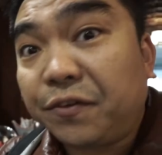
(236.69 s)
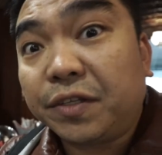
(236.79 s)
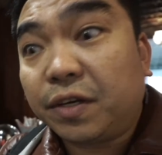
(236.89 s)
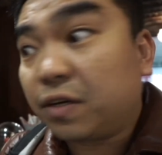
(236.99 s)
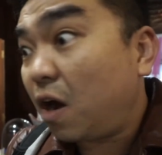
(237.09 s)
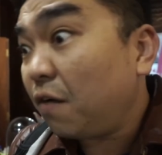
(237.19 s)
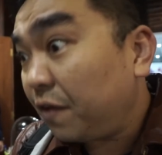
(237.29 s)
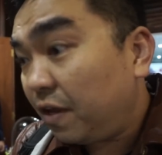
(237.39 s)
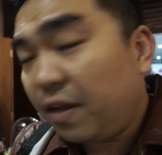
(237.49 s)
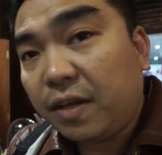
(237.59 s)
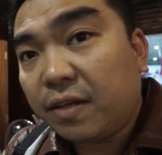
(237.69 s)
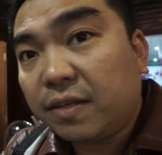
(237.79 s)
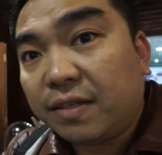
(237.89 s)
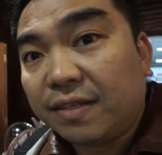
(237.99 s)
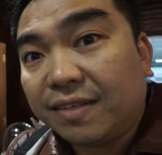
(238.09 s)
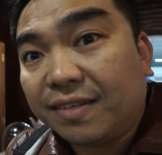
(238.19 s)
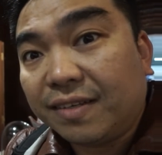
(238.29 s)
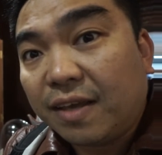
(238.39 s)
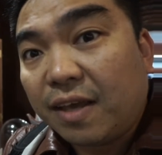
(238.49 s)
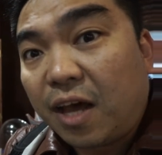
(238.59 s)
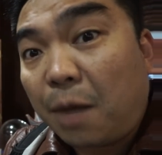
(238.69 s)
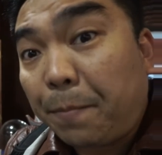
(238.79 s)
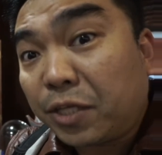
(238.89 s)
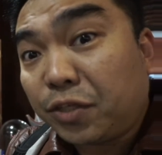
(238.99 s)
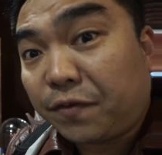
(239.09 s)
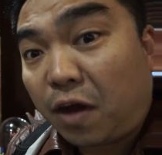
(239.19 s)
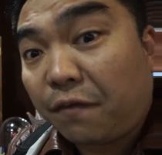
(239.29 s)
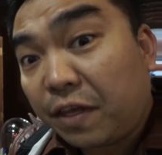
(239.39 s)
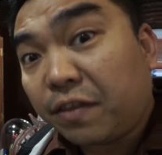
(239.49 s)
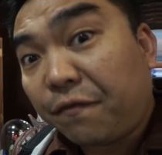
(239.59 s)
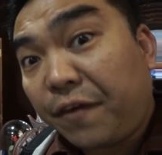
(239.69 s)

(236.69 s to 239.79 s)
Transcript: After the coffee, a punch of coffee in the